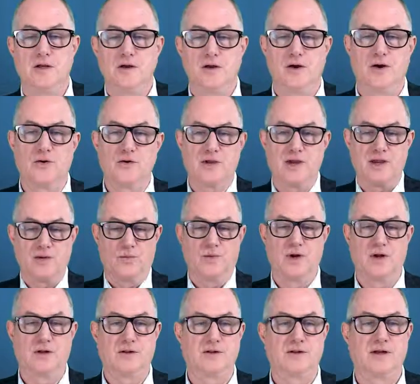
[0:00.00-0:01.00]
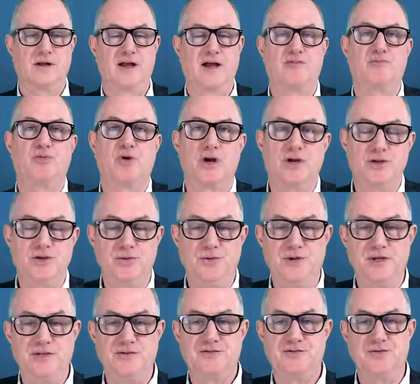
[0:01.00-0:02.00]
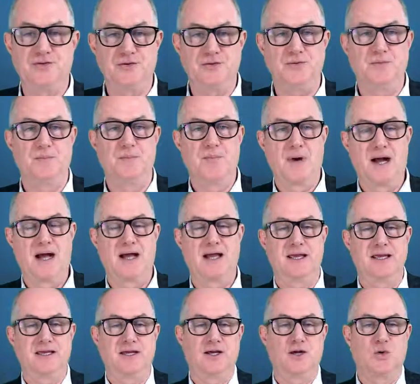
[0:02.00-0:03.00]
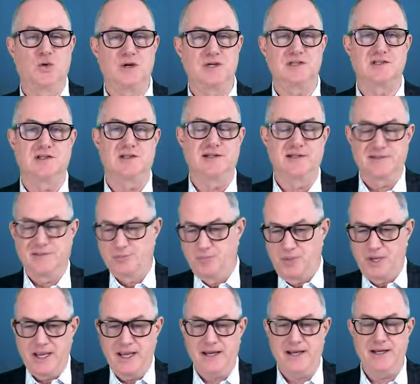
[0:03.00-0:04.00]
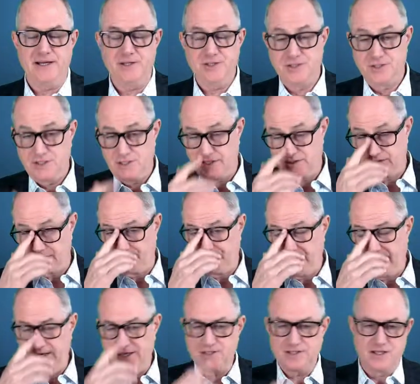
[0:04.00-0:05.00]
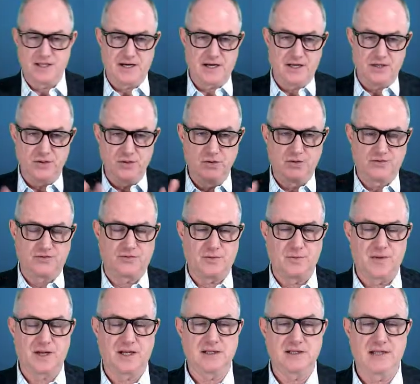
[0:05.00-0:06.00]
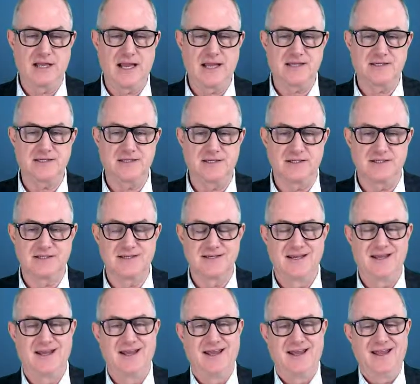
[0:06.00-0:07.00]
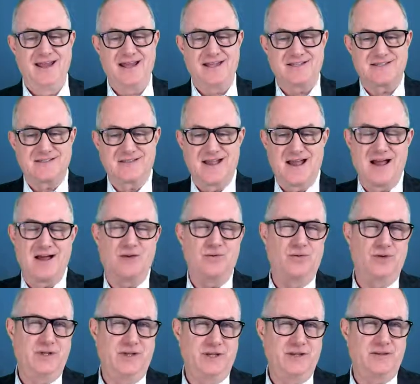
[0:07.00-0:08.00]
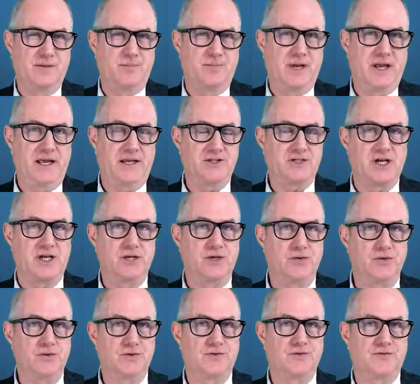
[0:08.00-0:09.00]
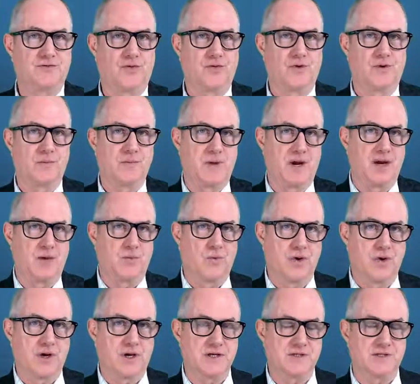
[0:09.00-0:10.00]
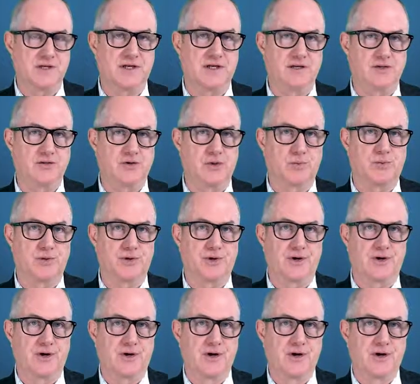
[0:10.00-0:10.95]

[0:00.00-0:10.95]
Okay, well, I brought you into my Quizlet page. It's a page that I use for my classes. It's not really the page I use for my work as an interpreter.